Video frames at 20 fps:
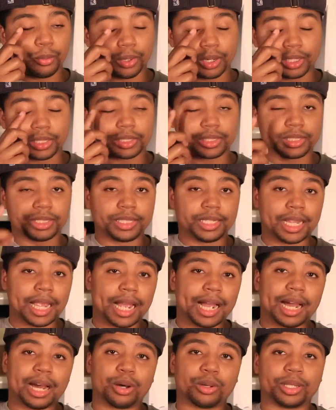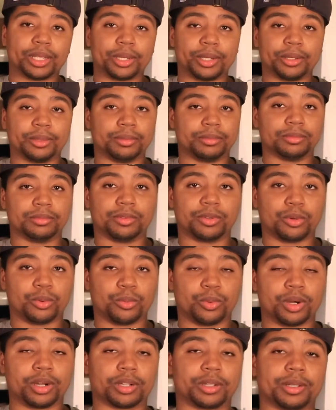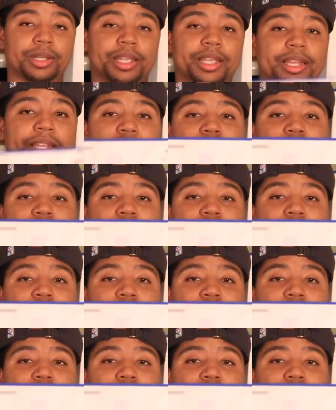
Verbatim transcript: we're going to see how they work, and